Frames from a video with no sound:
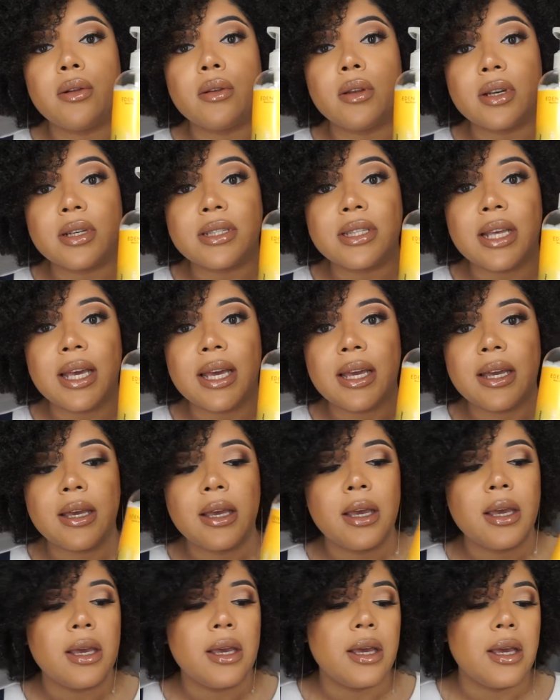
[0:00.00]
looks like,
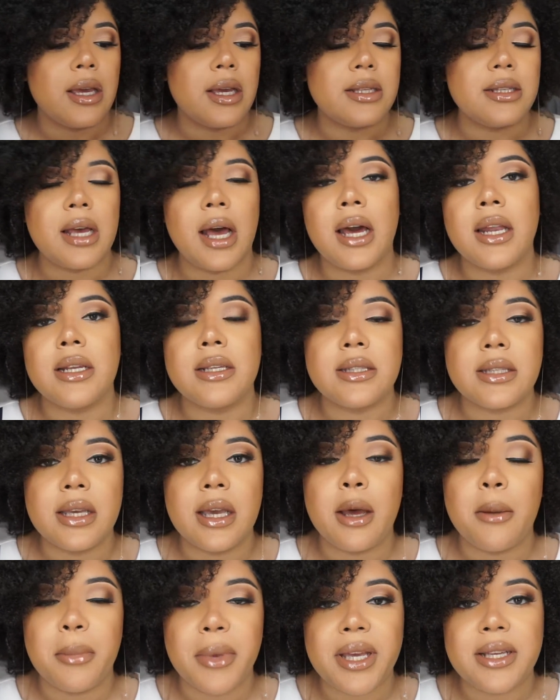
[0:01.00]
is
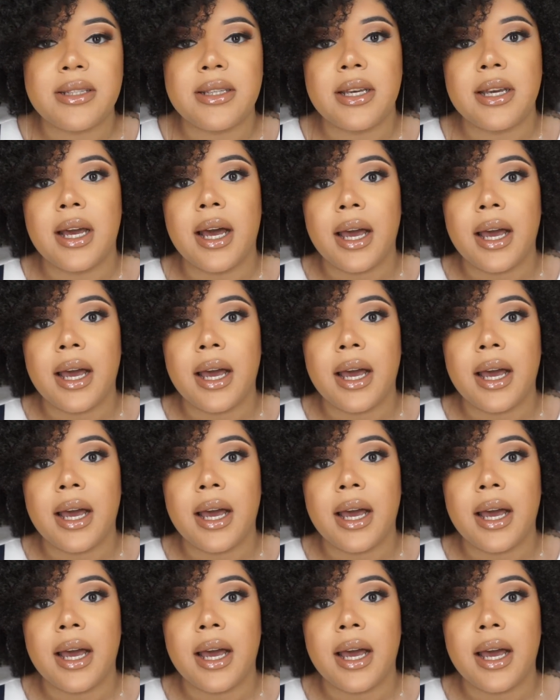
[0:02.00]
honestly amazing.